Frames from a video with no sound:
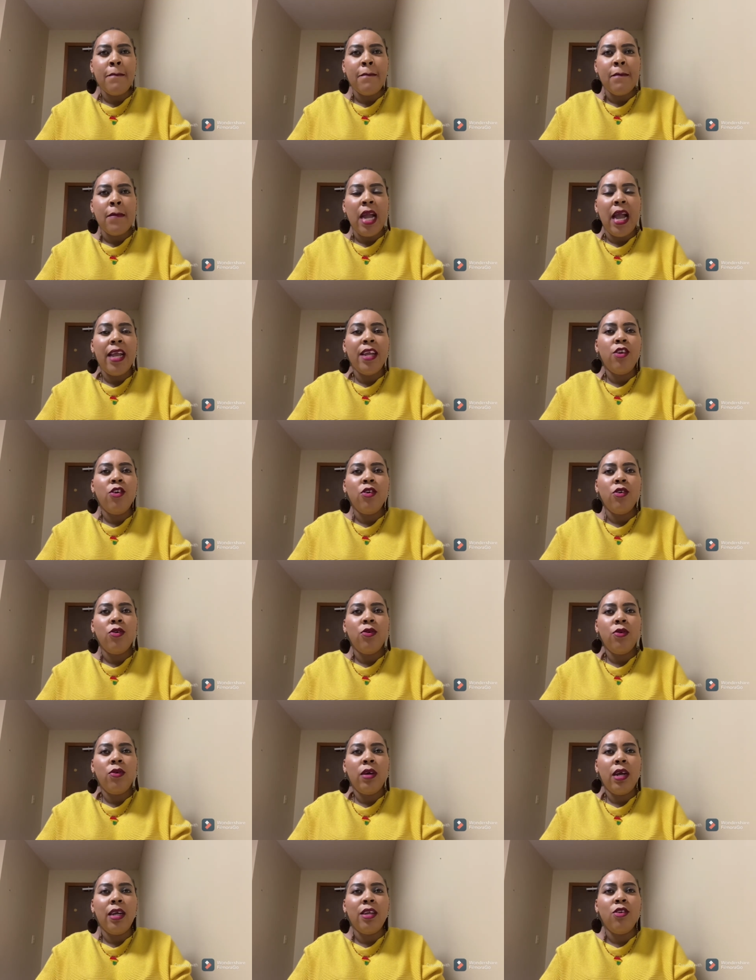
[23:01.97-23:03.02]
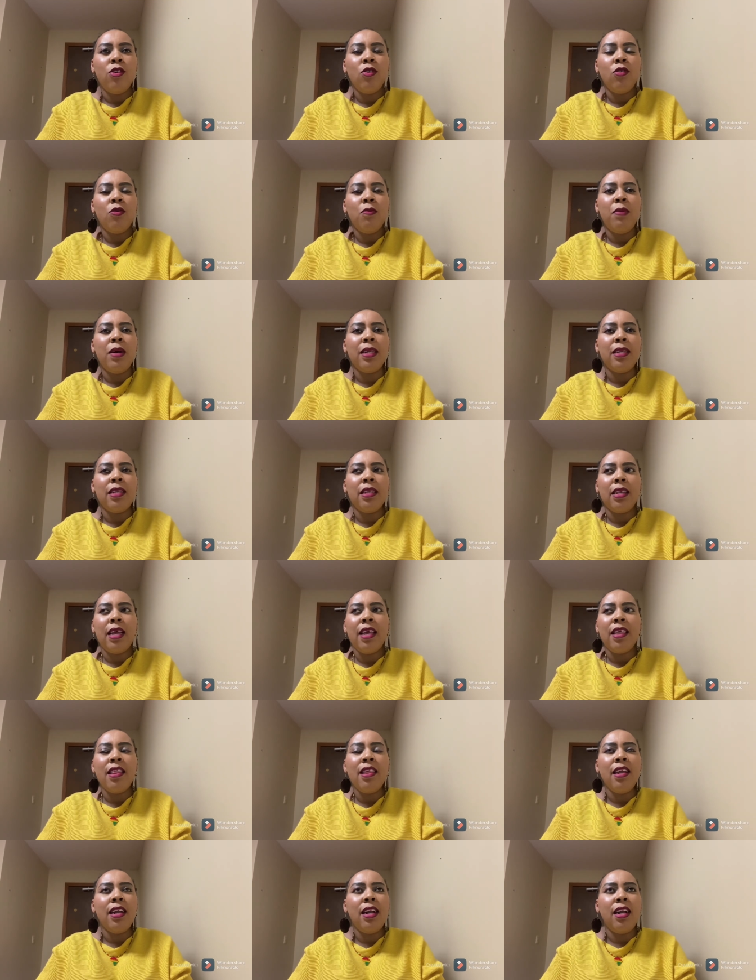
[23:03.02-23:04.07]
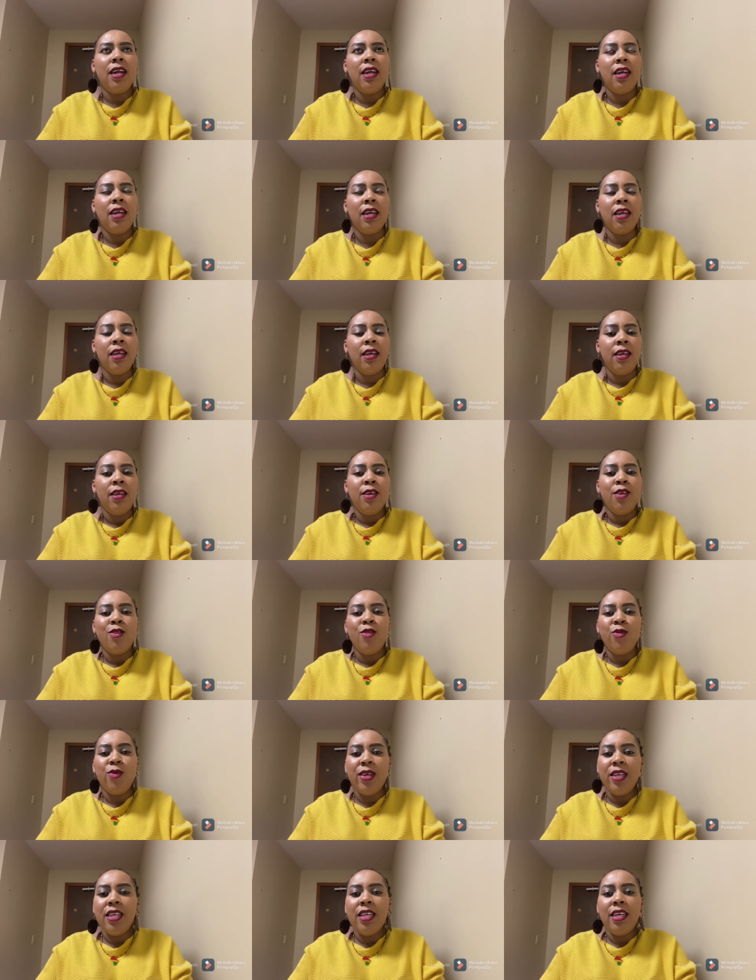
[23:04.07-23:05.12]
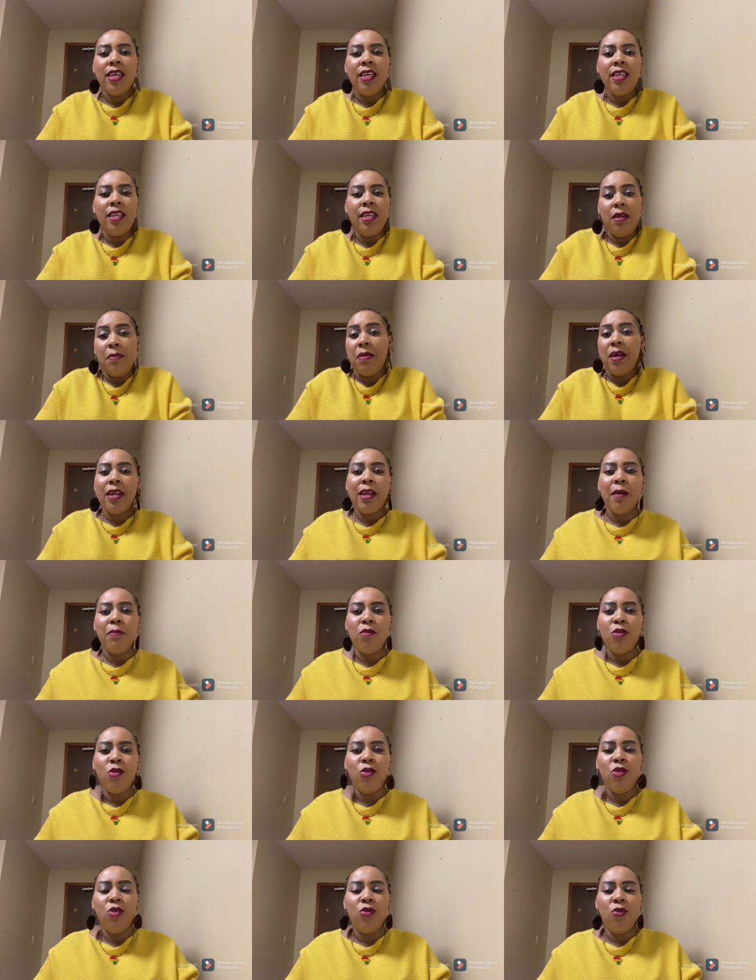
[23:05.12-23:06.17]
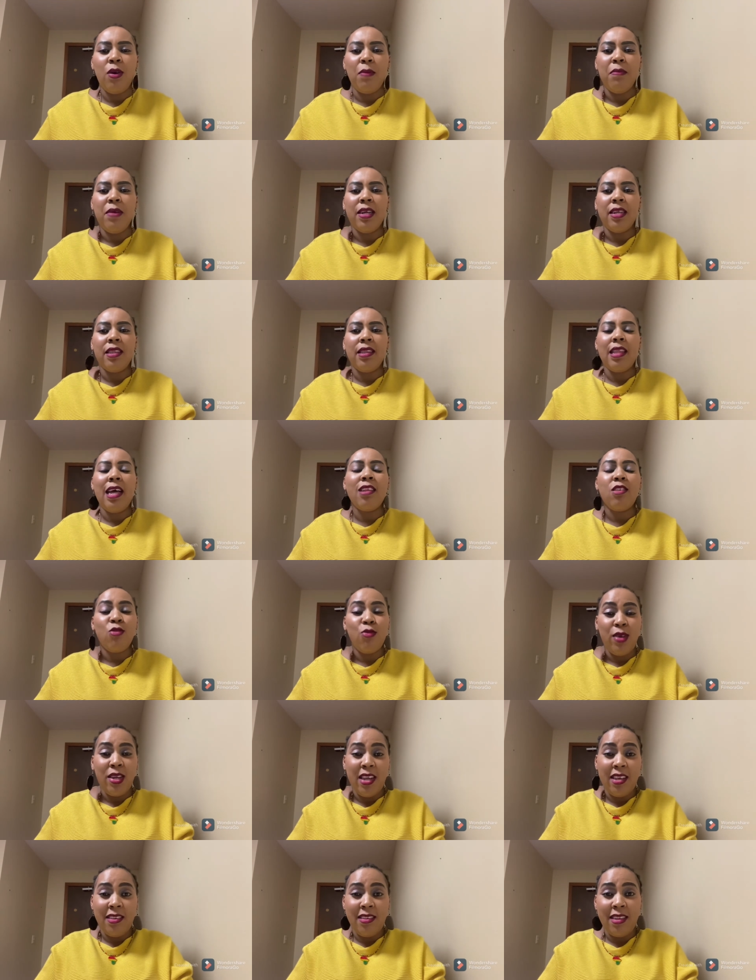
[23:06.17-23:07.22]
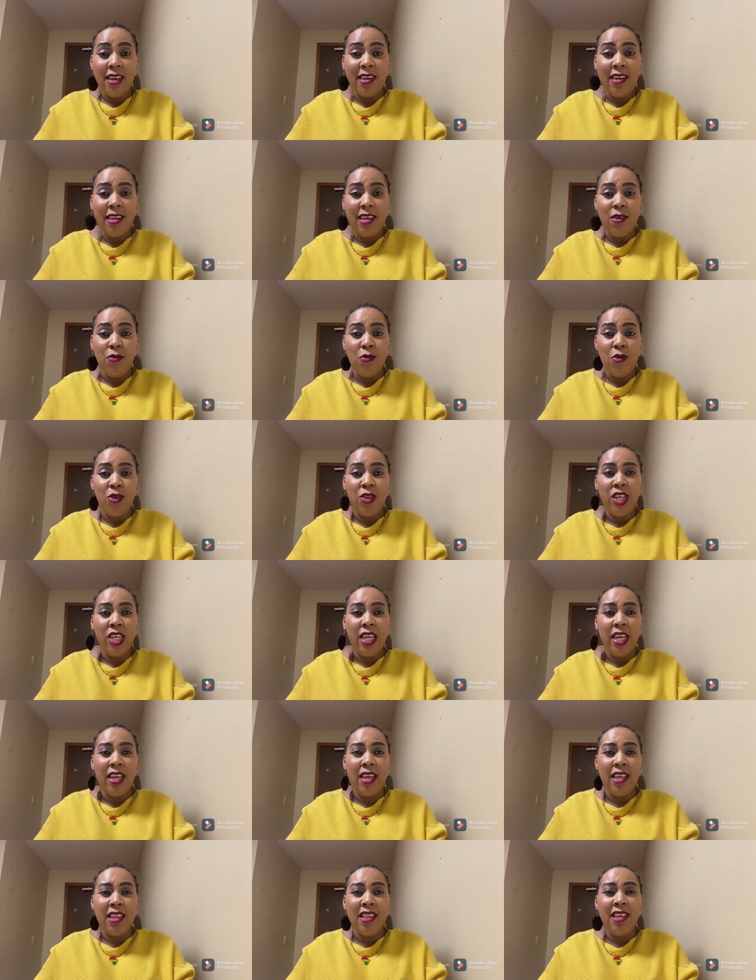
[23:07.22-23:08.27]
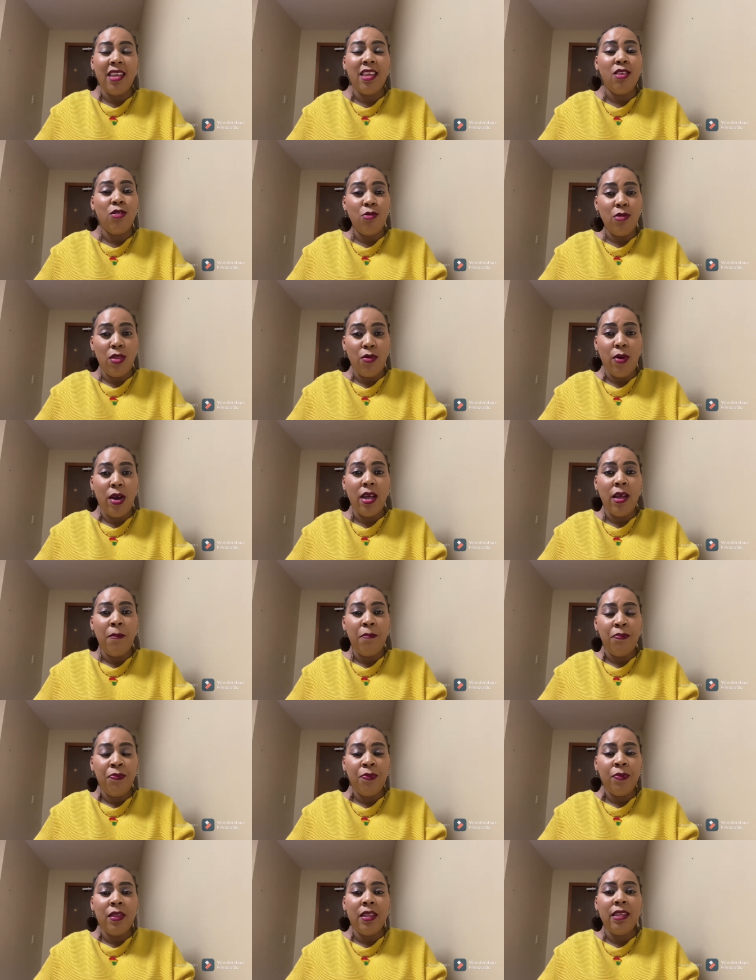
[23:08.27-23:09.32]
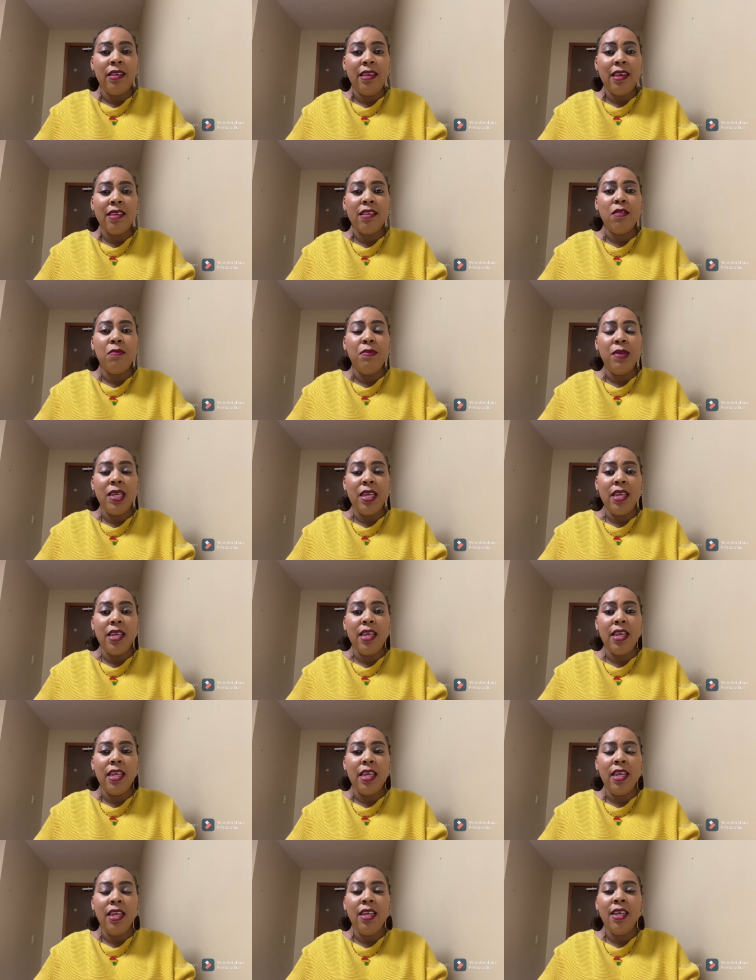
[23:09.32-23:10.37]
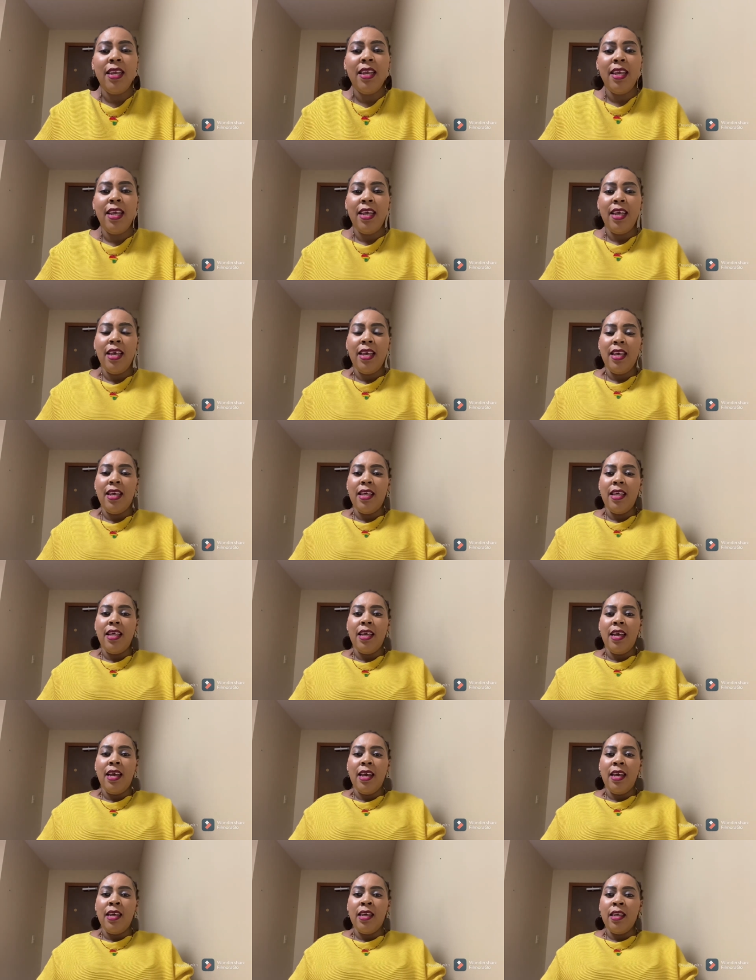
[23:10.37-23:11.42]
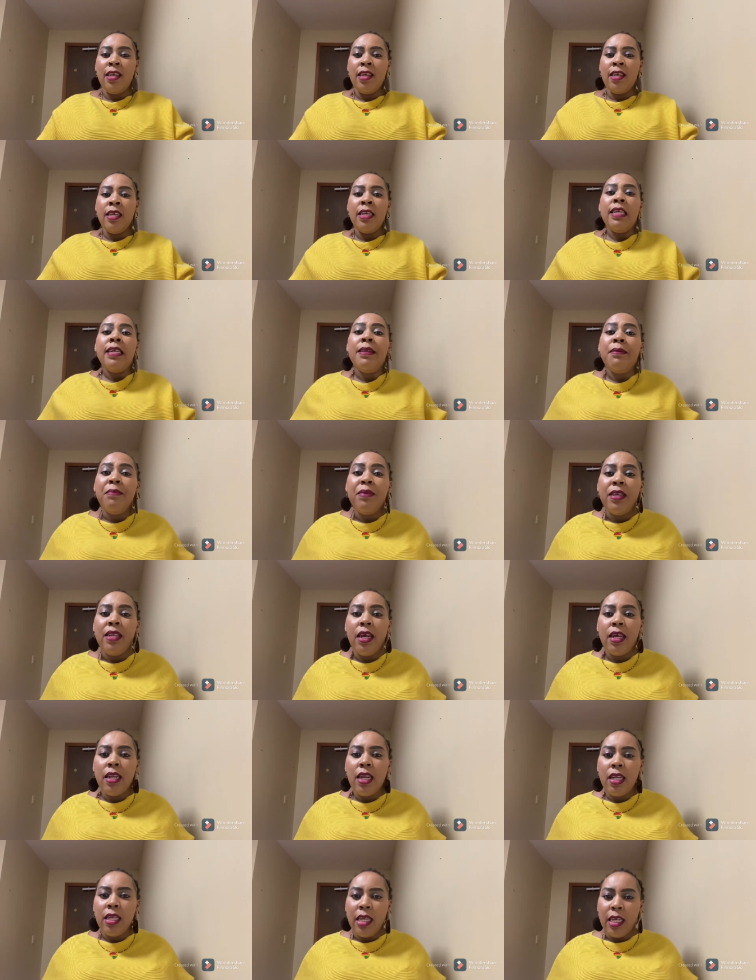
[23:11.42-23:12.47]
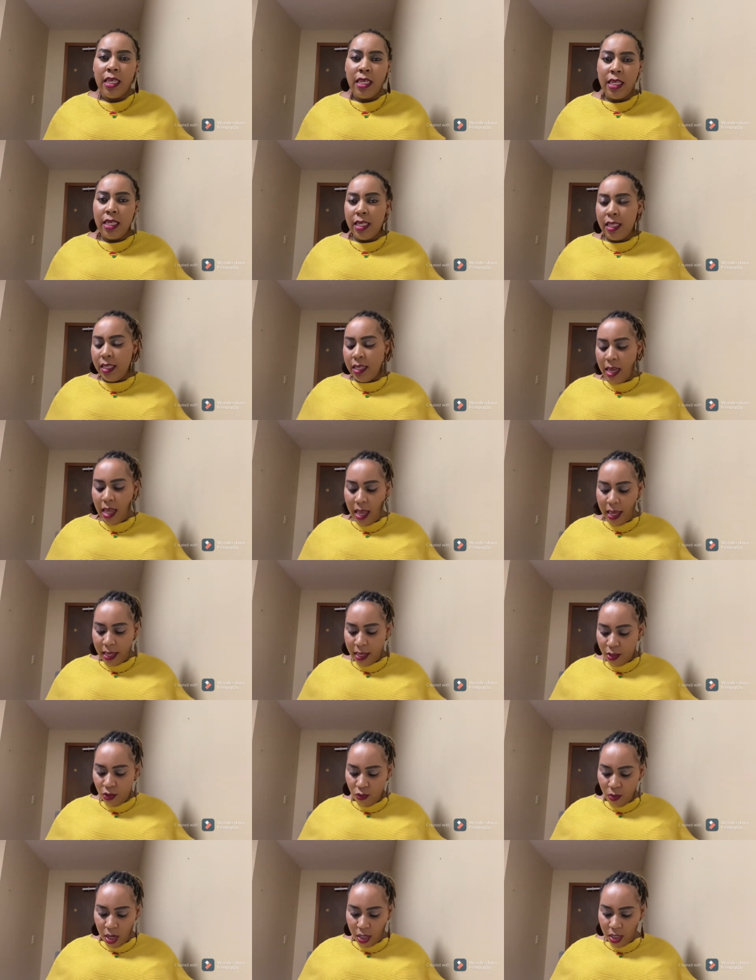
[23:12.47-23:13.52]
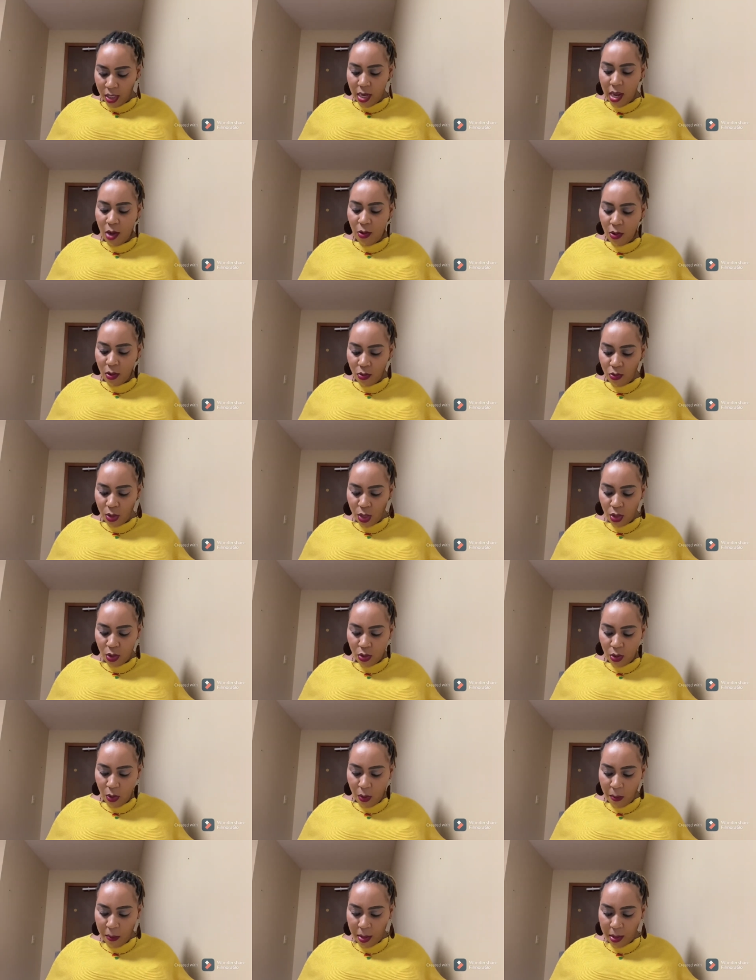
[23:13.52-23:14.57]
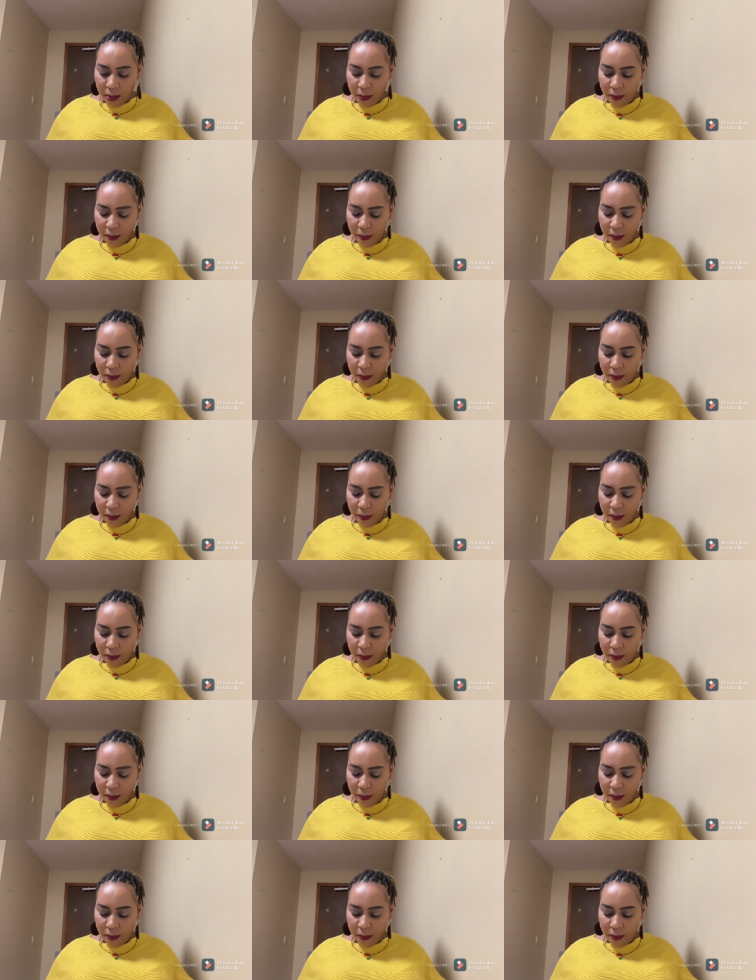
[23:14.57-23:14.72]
I don't know, but I think 2018, but I'm not sure, but that's when I started watching, and I think they were just beginning. Ili bidata niandike jina yake juna shidangwa kuisoma.